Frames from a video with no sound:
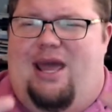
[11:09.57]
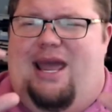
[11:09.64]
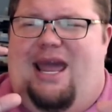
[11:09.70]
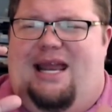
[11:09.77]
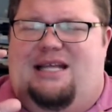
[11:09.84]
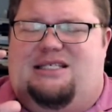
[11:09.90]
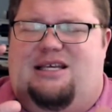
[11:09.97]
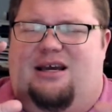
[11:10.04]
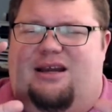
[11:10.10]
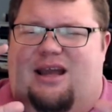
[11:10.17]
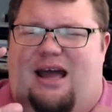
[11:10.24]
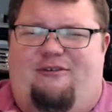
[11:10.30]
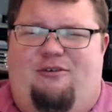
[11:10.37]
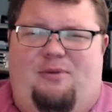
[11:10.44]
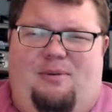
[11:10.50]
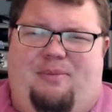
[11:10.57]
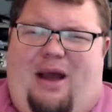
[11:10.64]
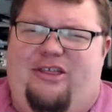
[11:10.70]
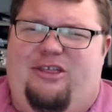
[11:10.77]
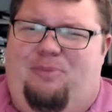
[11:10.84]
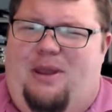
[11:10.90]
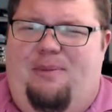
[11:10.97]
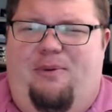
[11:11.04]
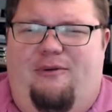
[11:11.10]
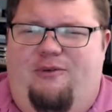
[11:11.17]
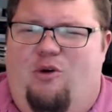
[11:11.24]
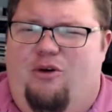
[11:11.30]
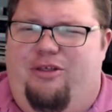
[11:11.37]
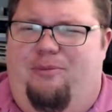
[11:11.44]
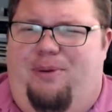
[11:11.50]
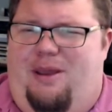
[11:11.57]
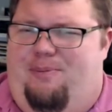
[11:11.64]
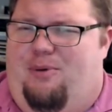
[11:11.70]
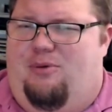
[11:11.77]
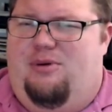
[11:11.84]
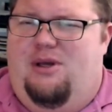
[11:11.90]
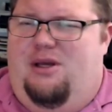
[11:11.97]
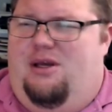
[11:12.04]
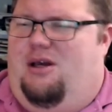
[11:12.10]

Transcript: It is a government by the people for the people.